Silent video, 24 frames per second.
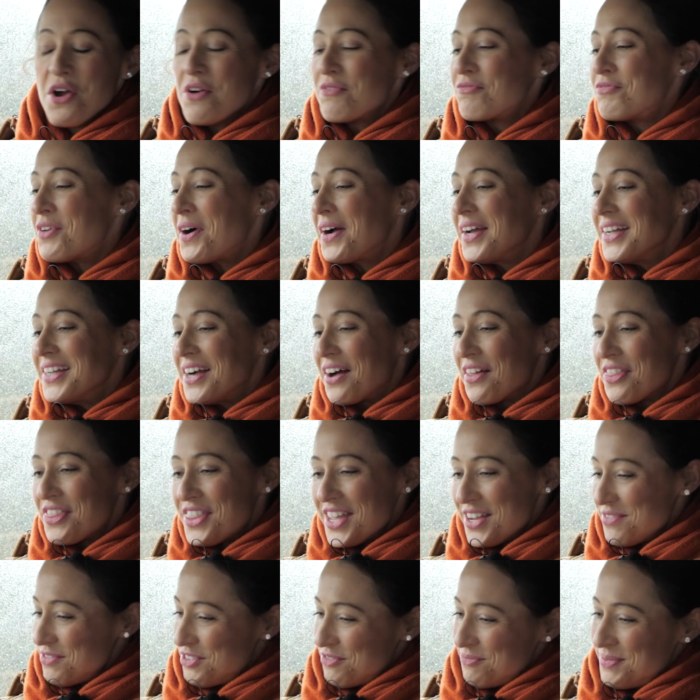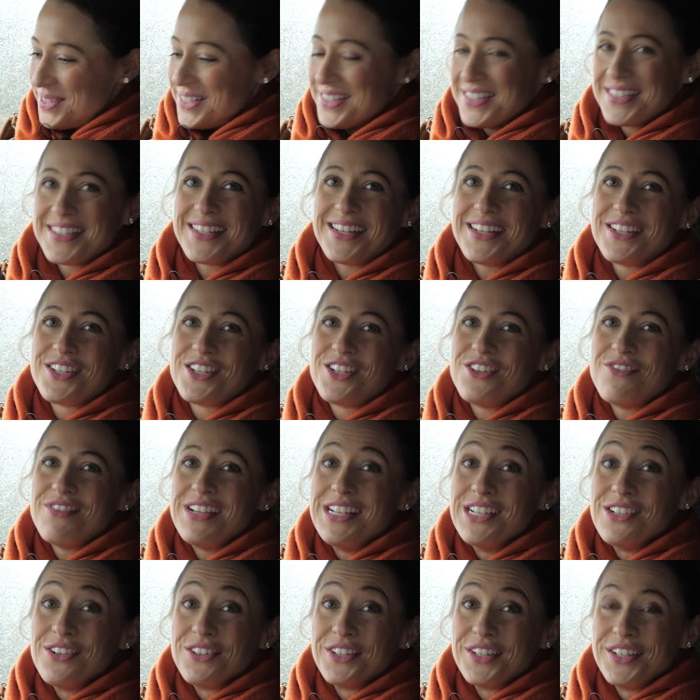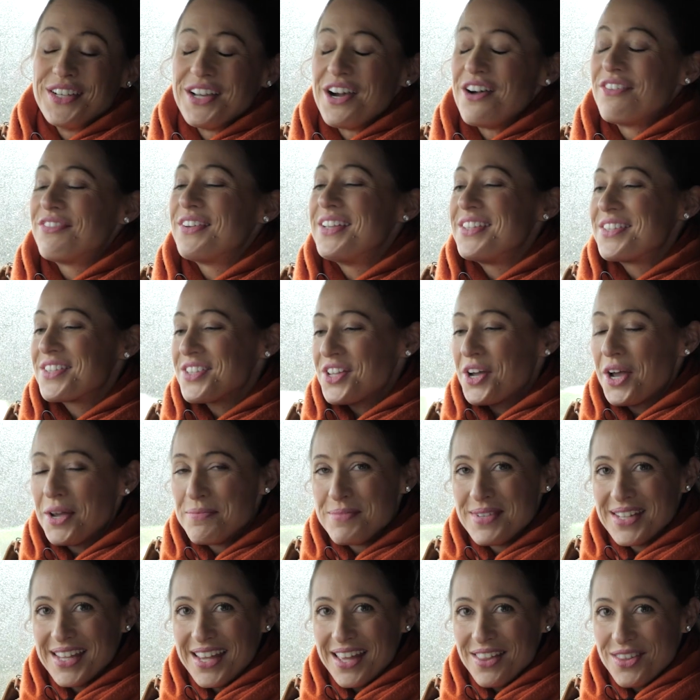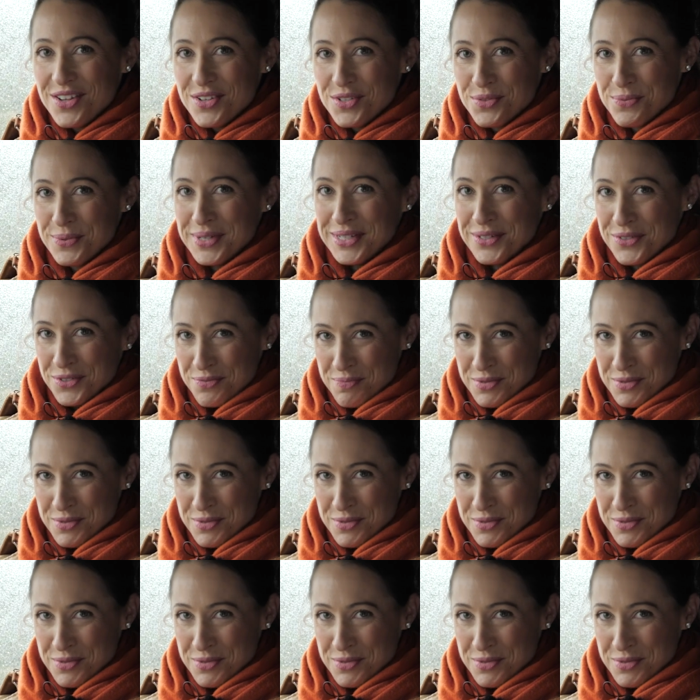Right, I think we've been stationary long enough. It's time to get those wheels